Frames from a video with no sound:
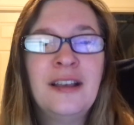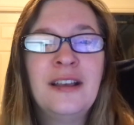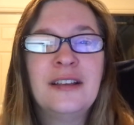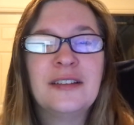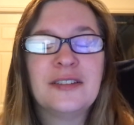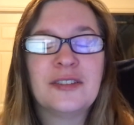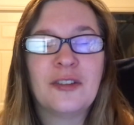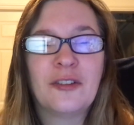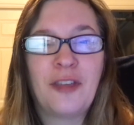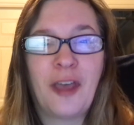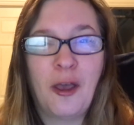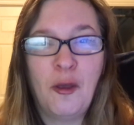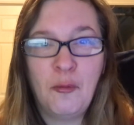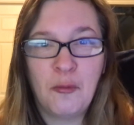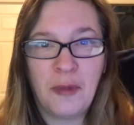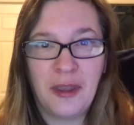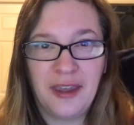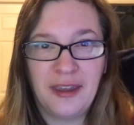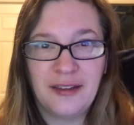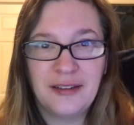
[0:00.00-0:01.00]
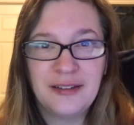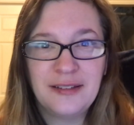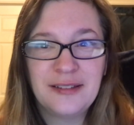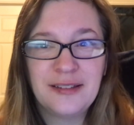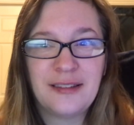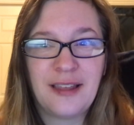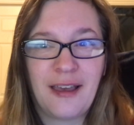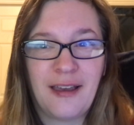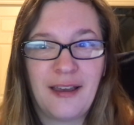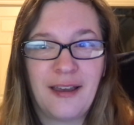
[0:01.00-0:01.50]
So that
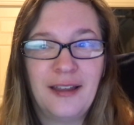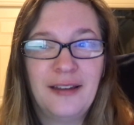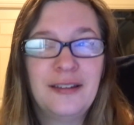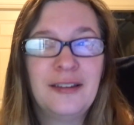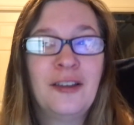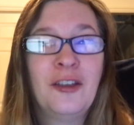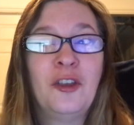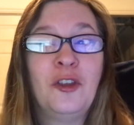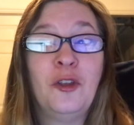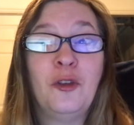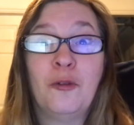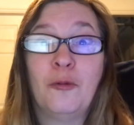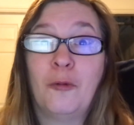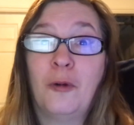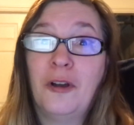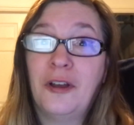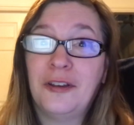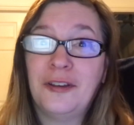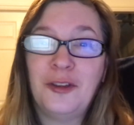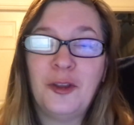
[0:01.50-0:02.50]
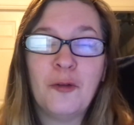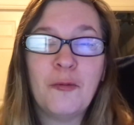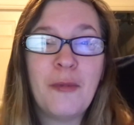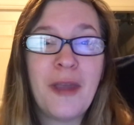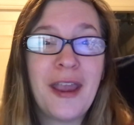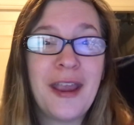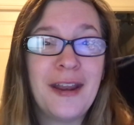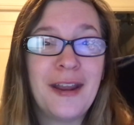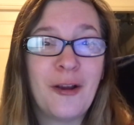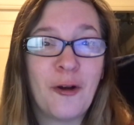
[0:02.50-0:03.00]
means that you
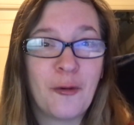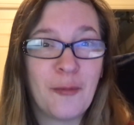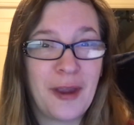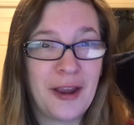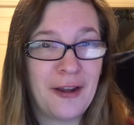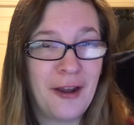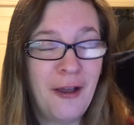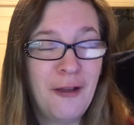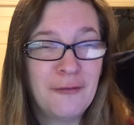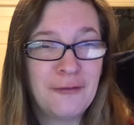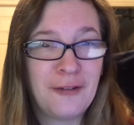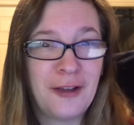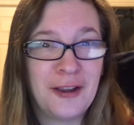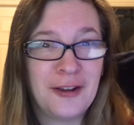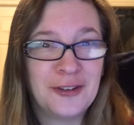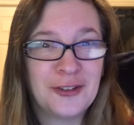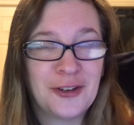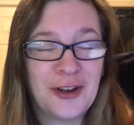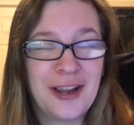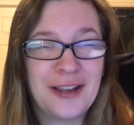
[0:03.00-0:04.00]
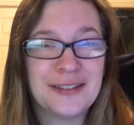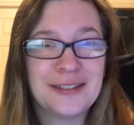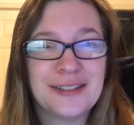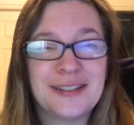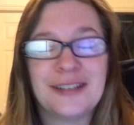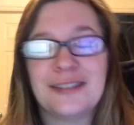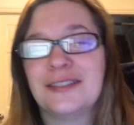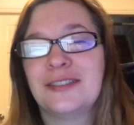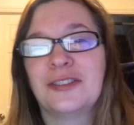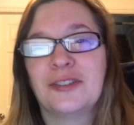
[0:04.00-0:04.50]
may or may not find your
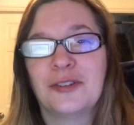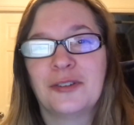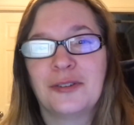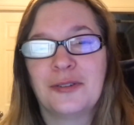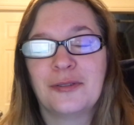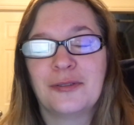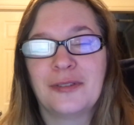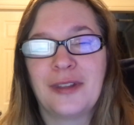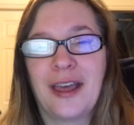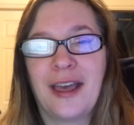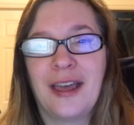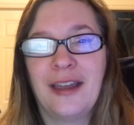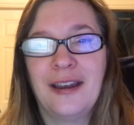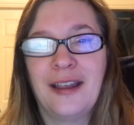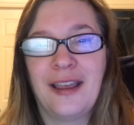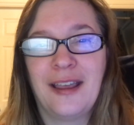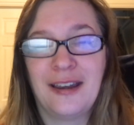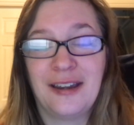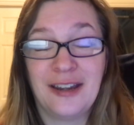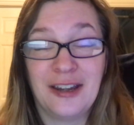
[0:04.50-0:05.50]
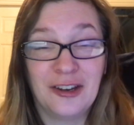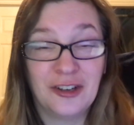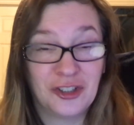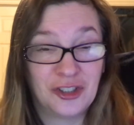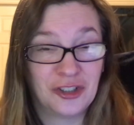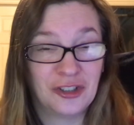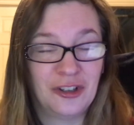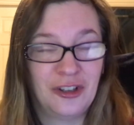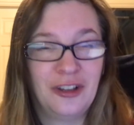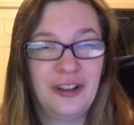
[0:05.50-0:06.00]
ancestor through that
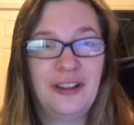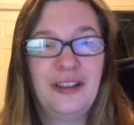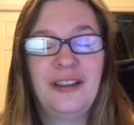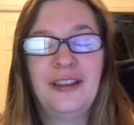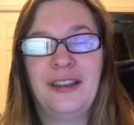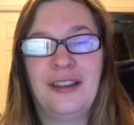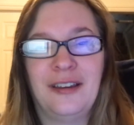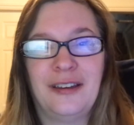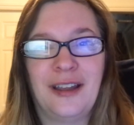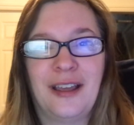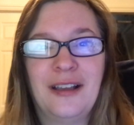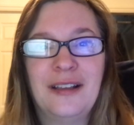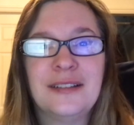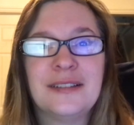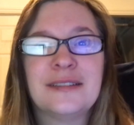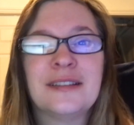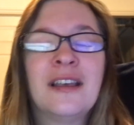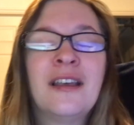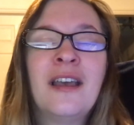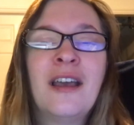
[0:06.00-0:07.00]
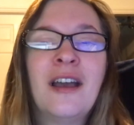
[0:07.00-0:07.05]
initial index.